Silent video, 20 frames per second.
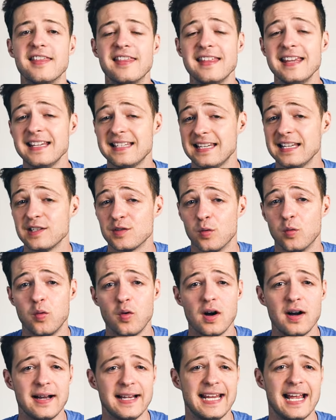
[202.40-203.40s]
This is
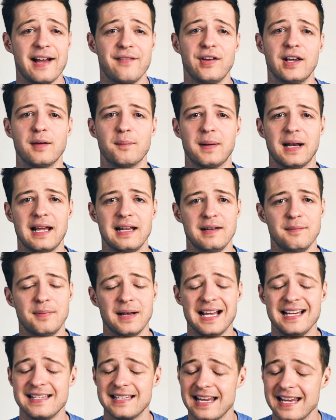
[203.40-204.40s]
why having a plan in
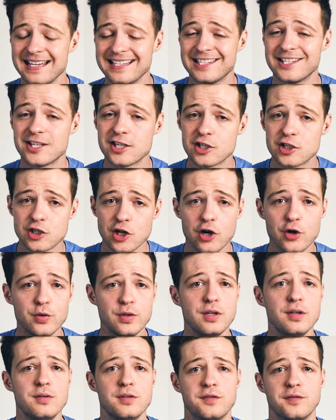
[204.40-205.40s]
place is so
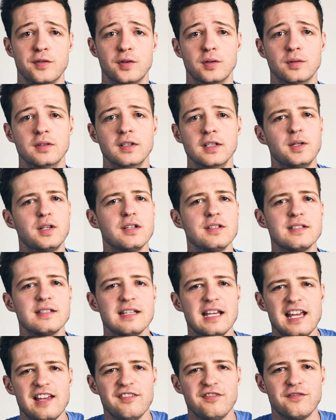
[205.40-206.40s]
useful,
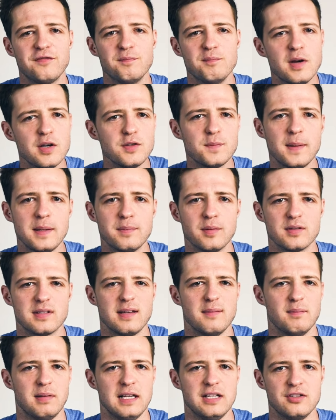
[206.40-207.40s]
because if most people
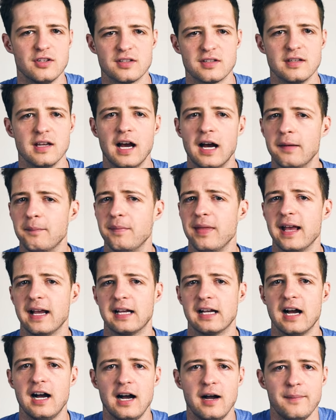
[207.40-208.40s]
simply just up their
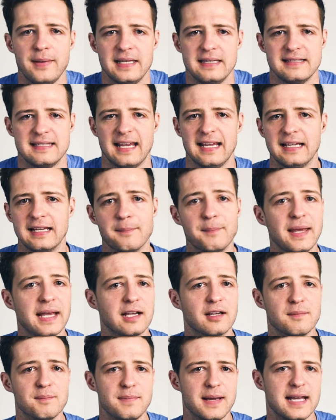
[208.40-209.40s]
carb intake a
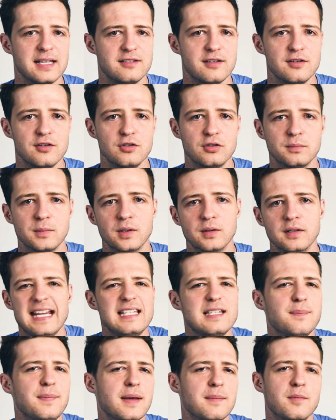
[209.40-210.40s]
bit compared to normal,
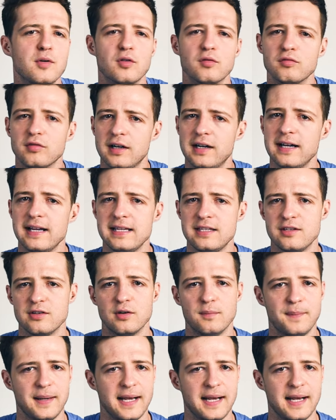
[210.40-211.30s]
eat a bit more rice or